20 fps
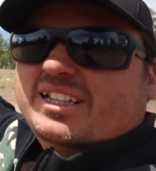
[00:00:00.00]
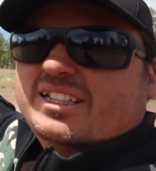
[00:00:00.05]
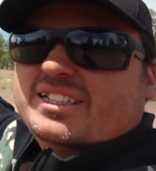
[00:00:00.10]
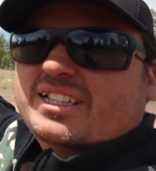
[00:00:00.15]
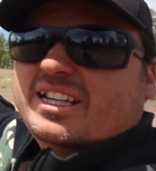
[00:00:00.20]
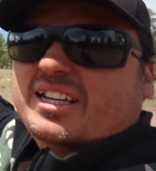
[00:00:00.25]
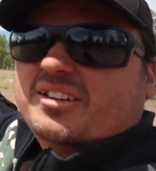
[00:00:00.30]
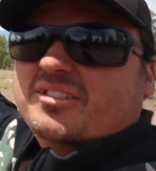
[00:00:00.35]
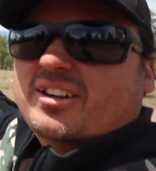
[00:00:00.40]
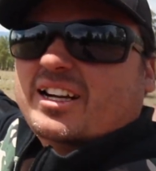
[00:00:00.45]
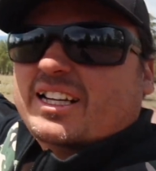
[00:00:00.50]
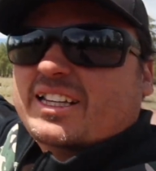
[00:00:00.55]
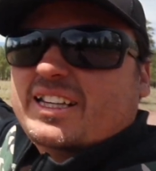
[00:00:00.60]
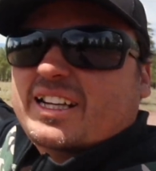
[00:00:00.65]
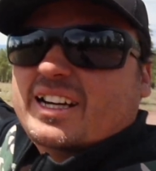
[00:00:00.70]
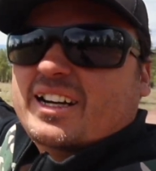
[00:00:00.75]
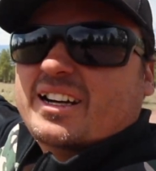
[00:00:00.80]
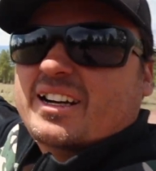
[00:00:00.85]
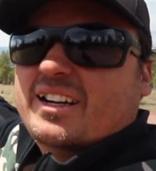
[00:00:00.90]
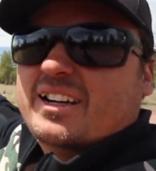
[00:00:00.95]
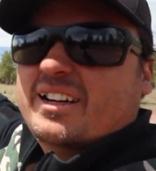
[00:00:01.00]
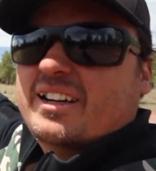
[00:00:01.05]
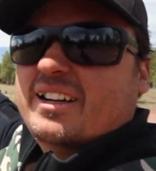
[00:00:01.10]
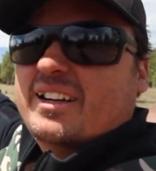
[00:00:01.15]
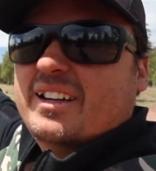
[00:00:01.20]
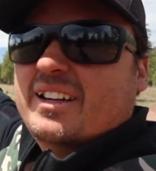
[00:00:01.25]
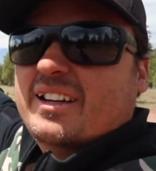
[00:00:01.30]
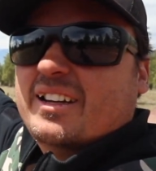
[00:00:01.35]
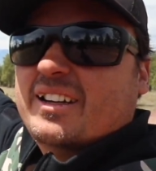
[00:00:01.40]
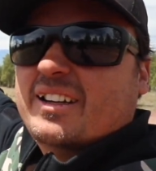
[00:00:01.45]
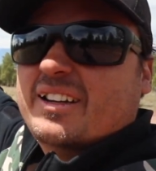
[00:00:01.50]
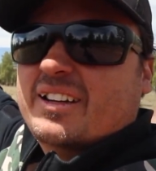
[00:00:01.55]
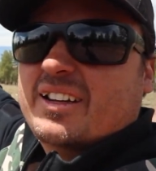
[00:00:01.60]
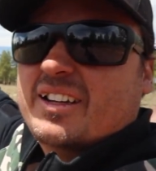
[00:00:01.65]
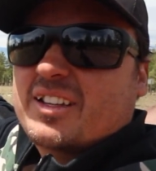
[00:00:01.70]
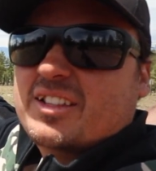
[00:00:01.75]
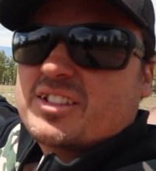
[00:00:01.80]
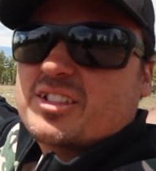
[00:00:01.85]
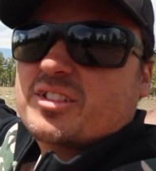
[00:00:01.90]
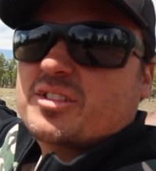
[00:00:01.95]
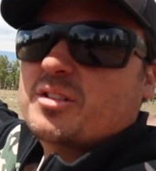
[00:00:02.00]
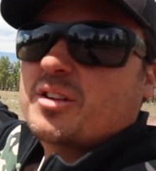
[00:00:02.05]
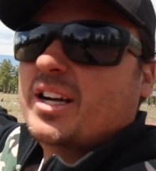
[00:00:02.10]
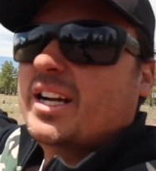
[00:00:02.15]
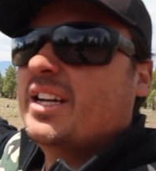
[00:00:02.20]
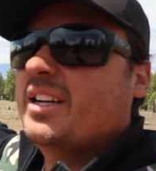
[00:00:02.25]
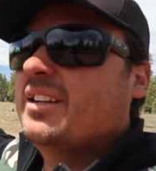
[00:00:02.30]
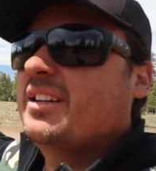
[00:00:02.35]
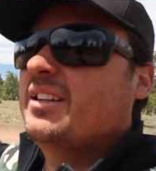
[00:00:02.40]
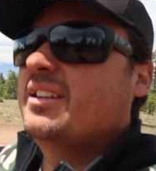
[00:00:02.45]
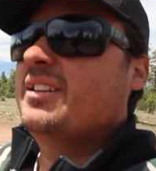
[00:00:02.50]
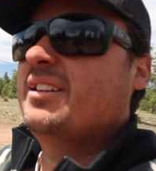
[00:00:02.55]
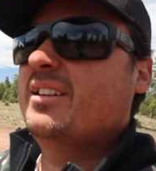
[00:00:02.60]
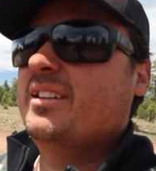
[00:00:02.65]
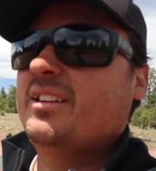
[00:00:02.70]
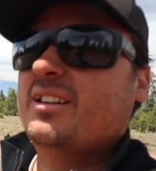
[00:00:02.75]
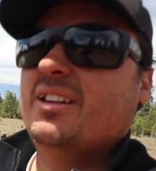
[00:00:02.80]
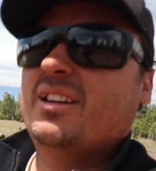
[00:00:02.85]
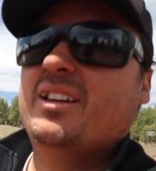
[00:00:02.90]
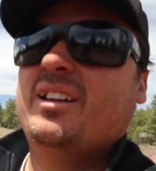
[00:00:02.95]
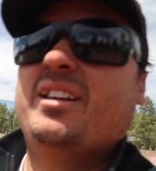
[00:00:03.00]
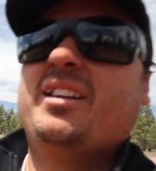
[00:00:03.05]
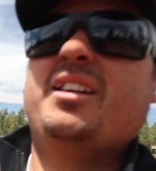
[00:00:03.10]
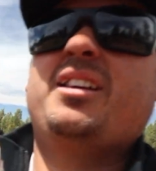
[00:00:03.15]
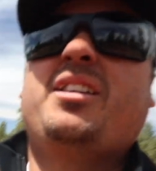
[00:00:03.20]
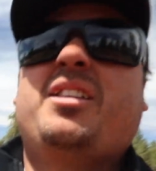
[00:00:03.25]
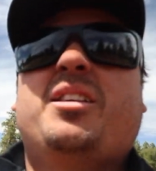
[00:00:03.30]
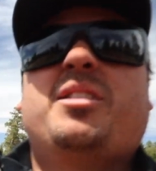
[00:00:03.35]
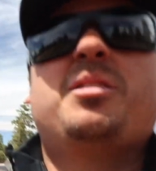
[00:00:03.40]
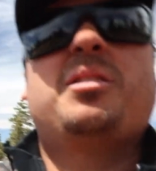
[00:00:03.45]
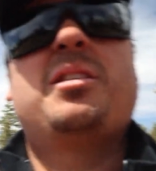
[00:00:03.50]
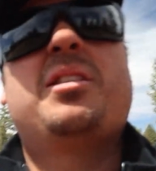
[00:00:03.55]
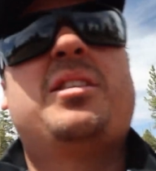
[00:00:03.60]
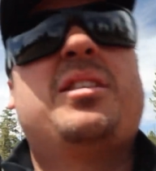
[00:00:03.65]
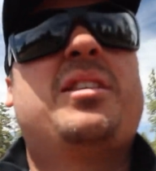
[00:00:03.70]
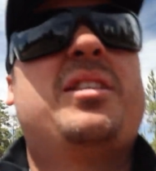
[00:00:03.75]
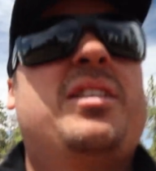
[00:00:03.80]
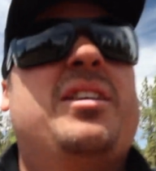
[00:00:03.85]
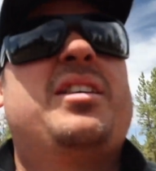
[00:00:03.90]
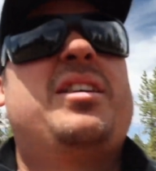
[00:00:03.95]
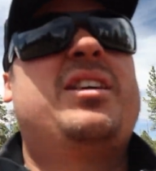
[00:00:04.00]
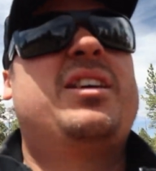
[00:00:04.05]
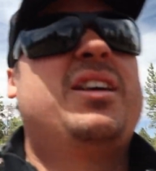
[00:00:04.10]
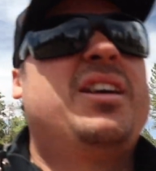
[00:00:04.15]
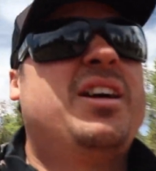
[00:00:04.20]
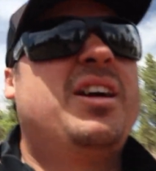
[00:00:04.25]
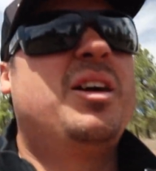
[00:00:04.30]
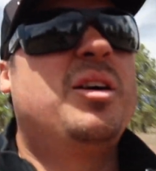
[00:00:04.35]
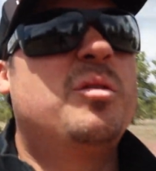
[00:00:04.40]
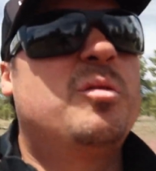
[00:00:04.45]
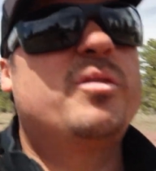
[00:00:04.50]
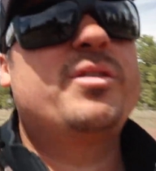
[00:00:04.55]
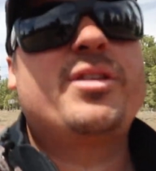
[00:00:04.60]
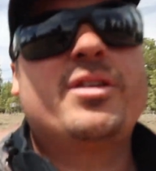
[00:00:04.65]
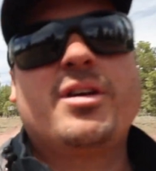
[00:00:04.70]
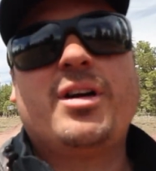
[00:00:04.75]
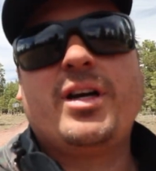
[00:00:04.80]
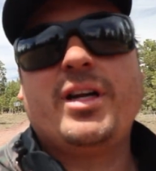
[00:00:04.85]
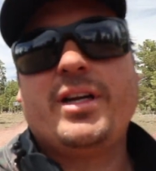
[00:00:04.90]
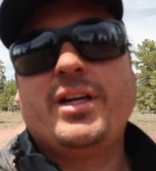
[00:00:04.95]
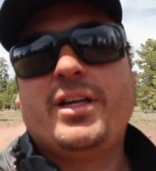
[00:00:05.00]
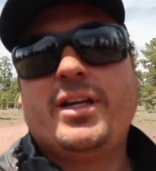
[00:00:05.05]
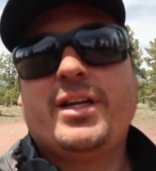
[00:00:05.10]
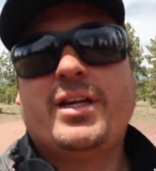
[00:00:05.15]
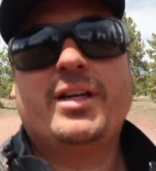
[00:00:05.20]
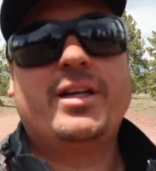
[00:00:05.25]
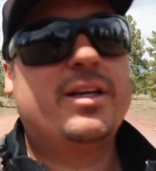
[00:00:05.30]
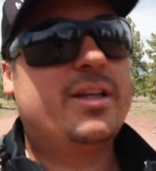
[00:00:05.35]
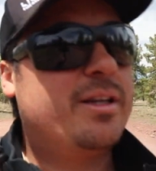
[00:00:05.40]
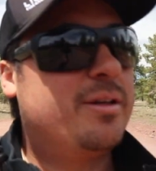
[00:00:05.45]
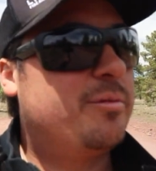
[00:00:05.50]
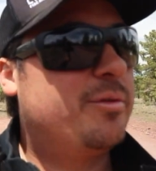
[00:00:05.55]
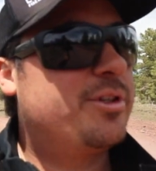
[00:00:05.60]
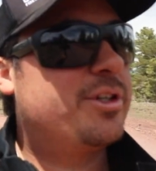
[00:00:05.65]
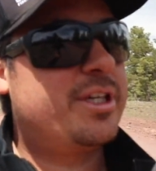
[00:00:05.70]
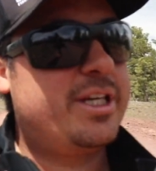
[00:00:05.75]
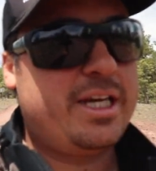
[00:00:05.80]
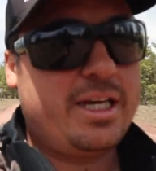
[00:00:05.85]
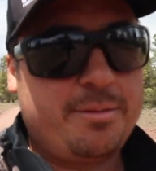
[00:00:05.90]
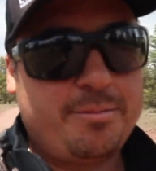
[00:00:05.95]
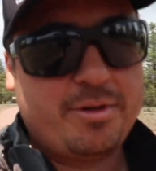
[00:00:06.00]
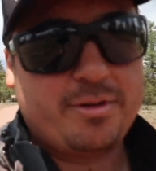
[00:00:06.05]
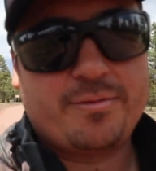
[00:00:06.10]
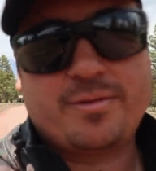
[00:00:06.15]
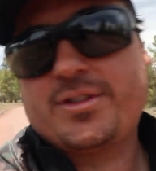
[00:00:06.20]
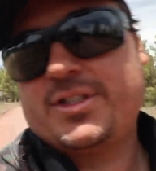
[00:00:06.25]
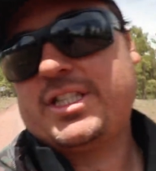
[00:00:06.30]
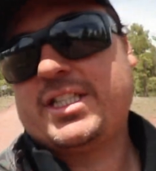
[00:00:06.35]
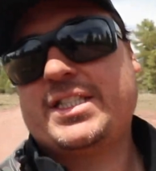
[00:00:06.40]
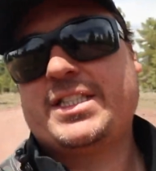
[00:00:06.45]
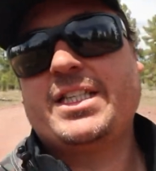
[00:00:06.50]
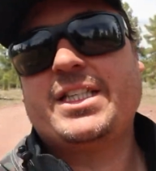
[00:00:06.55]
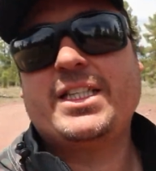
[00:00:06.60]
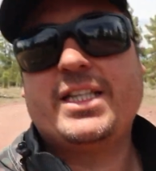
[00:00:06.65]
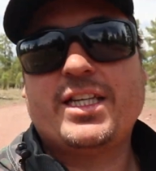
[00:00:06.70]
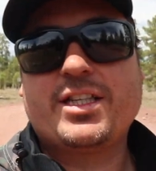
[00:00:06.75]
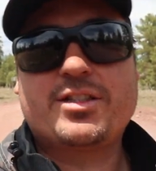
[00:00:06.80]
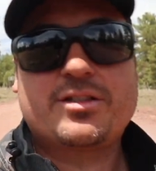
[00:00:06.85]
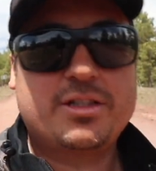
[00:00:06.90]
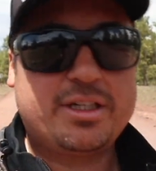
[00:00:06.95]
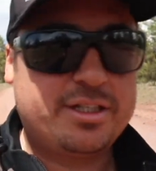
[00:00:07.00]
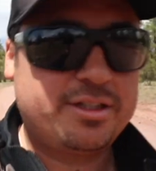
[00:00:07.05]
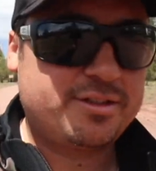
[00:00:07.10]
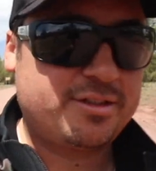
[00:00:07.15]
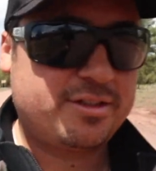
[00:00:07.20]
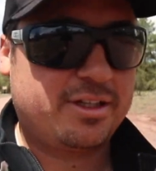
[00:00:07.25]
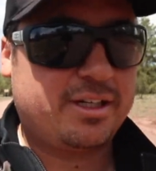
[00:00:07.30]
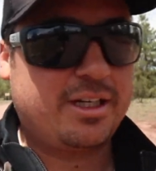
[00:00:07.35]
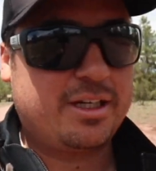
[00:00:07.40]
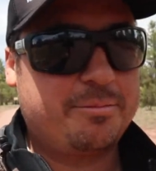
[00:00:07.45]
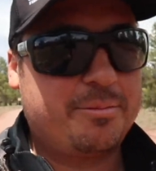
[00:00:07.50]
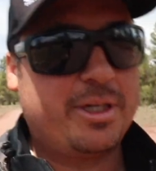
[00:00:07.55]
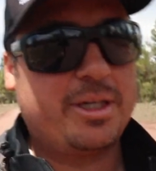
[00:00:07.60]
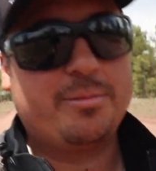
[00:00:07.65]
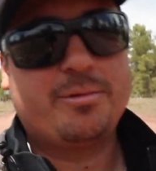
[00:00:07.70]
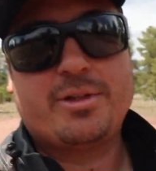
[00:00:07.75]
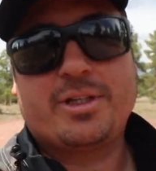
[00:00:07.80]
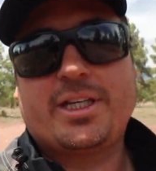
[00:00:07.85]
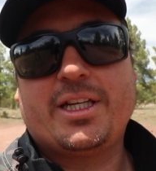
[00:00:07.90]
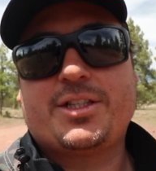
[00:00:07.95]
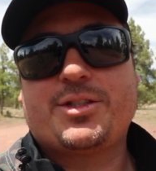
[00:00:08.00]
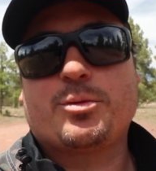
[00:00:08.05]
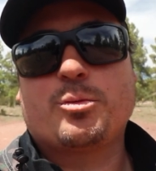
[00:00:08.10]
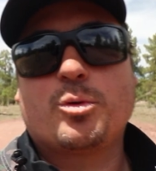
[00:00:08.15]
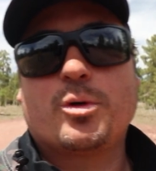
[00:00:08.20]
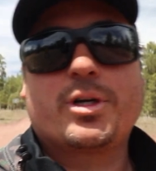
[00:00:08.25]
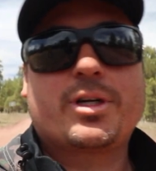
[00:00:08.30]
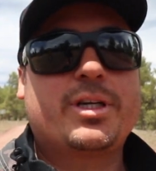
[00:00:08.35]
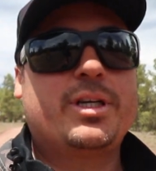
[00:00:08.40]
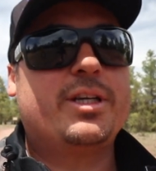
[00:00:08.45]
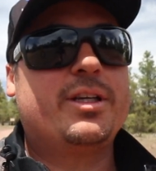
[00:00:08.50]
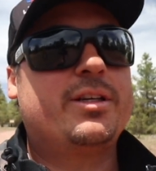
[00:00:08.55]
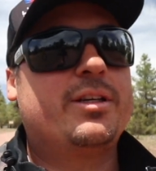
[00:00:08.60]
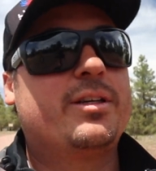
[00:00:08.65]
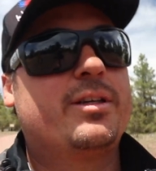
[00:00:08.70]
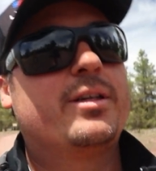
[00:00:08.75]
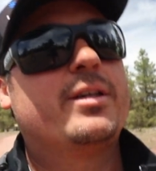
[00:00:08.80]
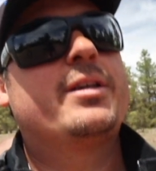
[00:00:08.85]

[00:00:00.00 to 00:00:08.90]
antenna right there, which is great. You know, when you're camping for 16 days straight, you still got to be able to get your work done.